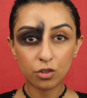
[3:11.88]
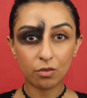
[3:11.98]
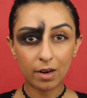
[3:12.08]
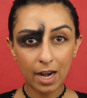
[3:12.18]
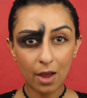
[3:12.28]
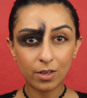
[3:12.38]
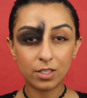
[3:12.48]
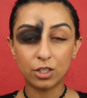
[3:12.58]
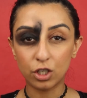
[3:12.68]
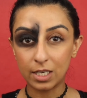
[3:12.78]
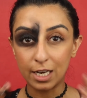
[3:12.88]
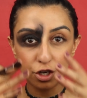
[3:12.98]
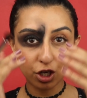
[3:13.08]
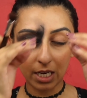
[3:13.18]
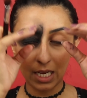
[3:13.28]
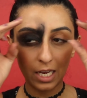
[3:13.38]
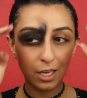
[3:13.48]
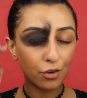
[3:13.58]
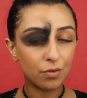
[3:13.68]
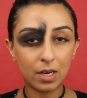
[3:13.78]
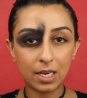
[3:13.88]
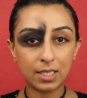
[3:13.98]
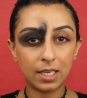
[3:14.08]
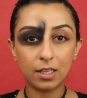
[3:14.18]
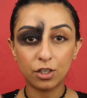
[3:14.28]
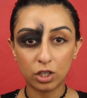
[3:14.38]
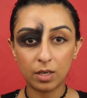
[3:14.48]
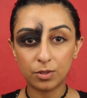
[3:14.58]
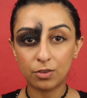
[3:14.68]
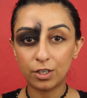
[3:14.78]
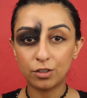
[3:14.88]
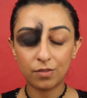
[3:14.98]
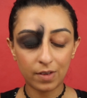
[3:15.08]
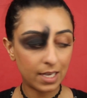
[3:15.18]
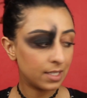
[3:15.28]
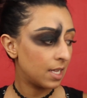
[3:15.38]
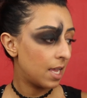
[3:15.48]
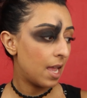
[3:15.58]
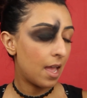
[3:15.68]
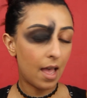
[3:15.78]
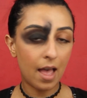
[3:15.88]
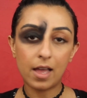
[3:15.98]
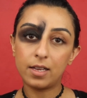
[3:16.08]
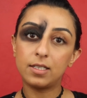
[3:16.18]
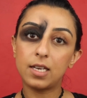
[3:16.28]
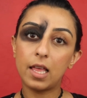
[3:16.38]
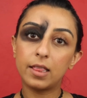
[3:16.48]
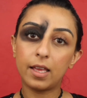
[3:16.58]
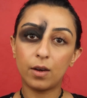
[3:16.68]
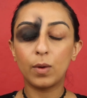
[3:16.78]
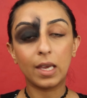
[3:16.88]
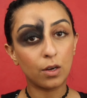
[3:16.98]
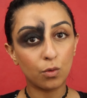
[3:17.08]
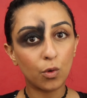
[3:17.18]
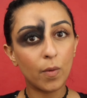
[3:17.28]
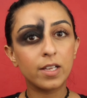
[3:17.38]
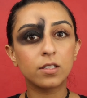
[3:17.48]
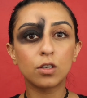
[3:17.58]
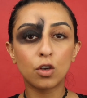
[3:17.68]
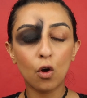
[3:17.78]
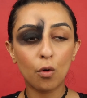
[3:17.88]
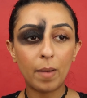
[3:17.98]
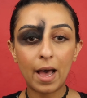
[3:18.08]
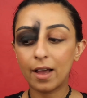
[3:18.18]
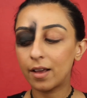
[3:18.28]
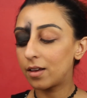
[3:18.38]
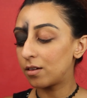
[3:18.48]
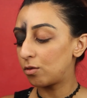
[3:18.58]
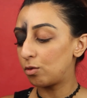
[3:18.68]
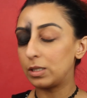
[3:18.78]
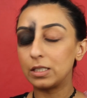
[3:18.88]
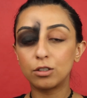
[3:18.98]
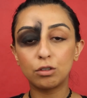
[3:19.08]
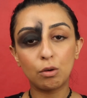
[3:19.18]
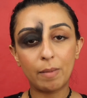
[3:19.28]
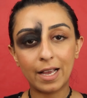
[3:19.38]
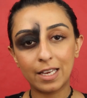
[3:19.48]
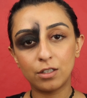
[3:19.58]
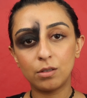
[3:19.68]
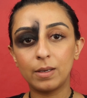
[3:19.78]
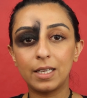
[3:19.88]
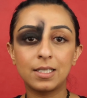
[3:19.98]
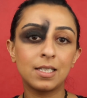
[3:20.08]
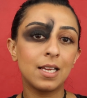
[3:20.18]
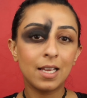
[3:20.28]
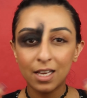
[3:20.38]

So right now it's just literally creating the shapes around your face, and then we can always go back into it,